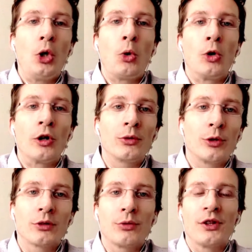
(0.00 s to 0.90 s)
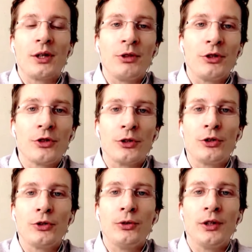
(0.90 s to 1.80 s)
or work with
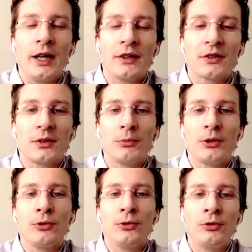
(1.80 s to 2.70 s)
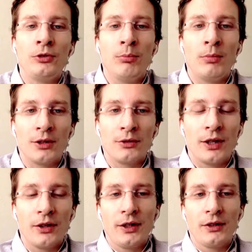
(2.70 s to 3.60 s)
WSO2 and ask them to to
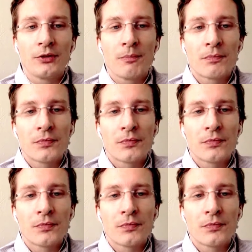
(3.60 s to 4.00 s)
modify things.